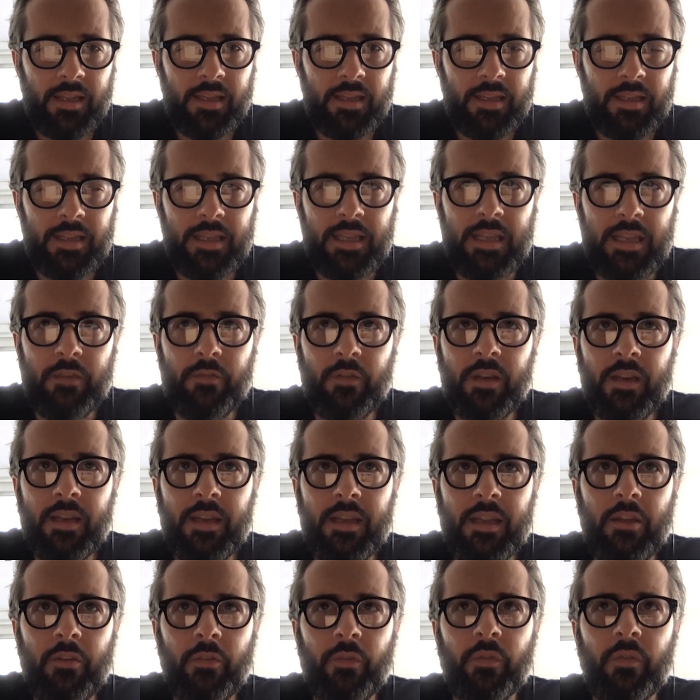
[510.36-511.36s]
even
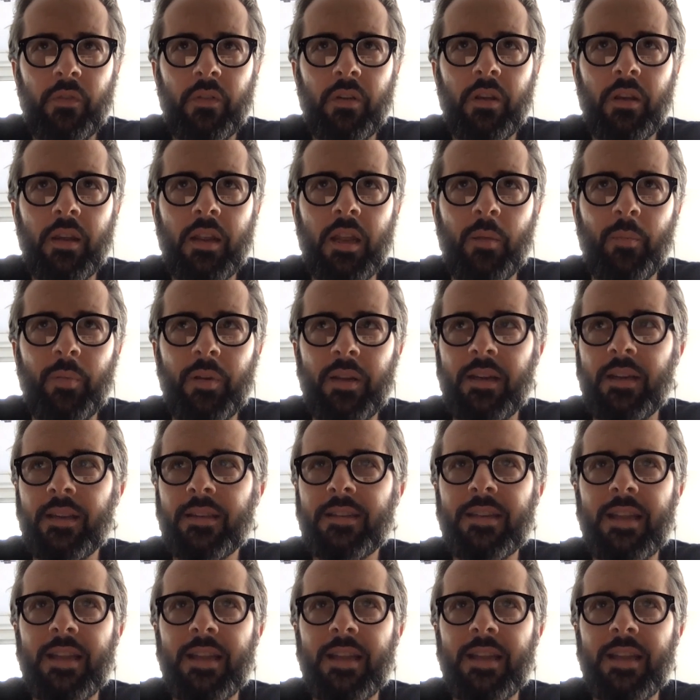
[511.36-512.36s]
if a company
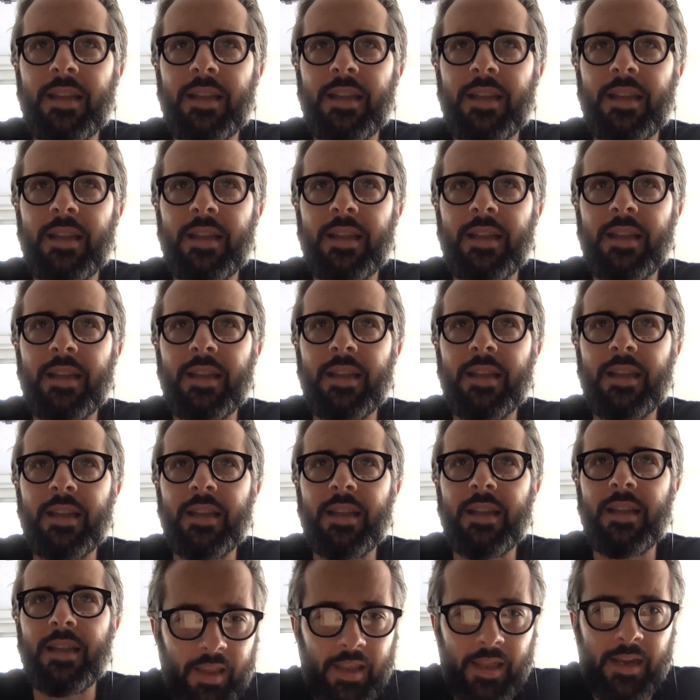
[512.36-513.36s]
doesn't have,
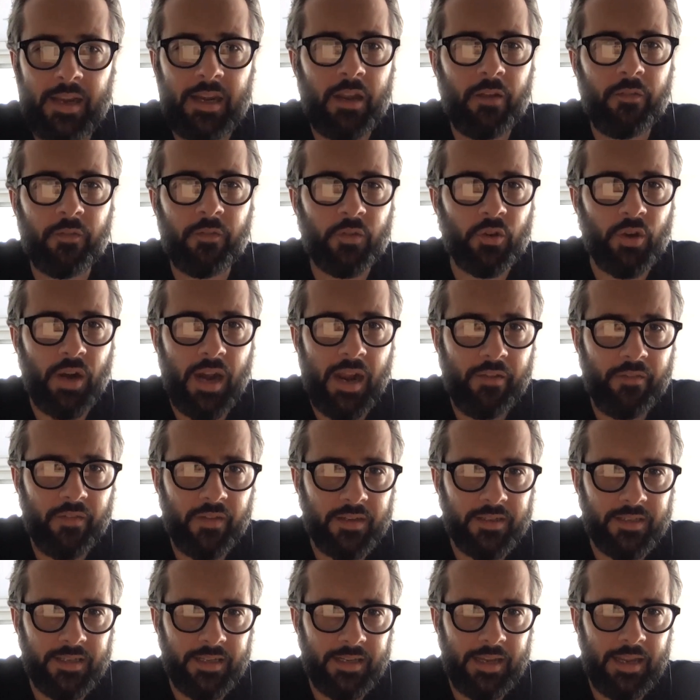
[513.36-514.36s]
say, enough
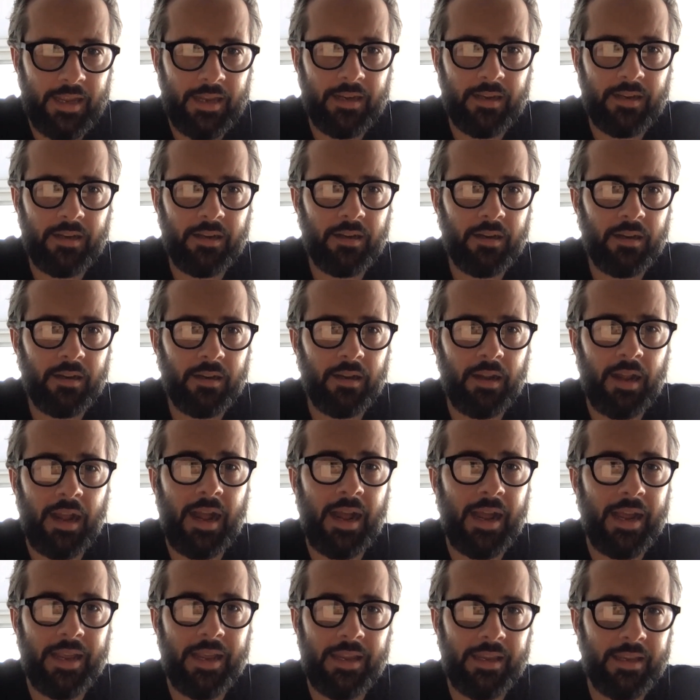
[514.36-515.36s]
traffic to get
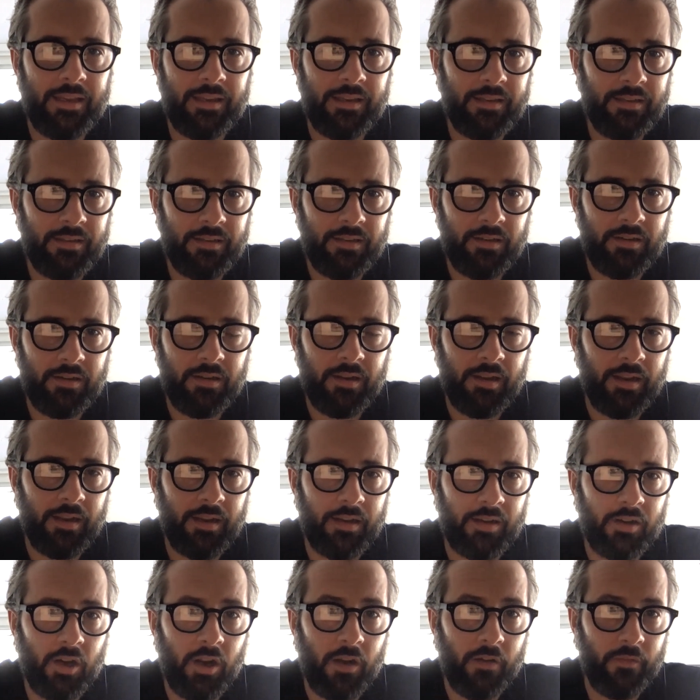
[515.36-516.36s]
high
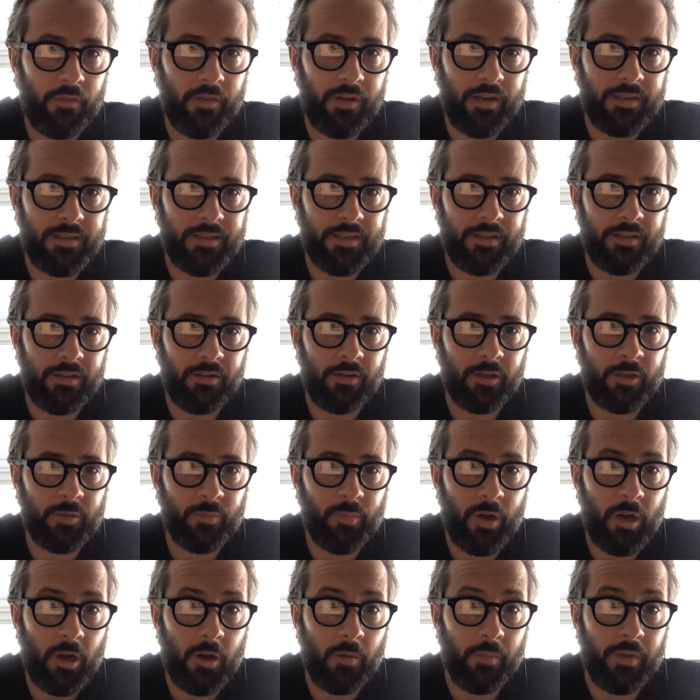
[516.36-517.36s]
confidence in their
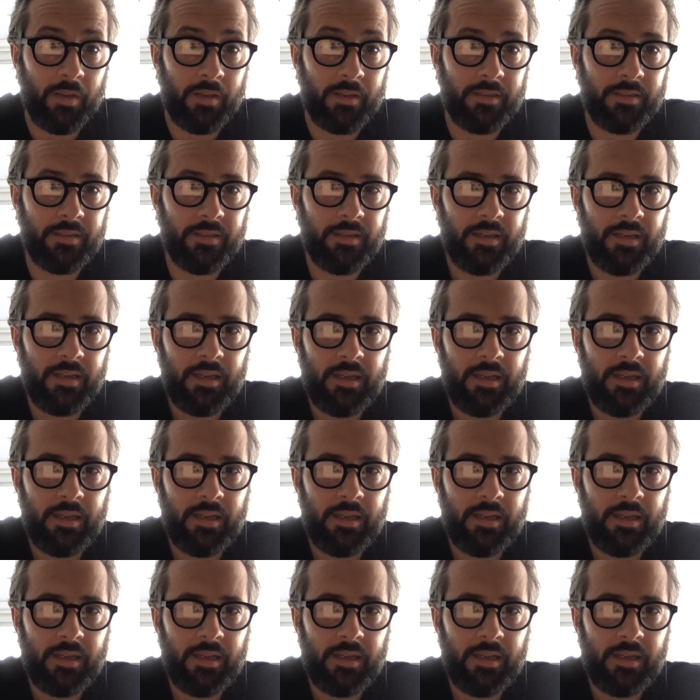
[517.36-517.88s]
experiments,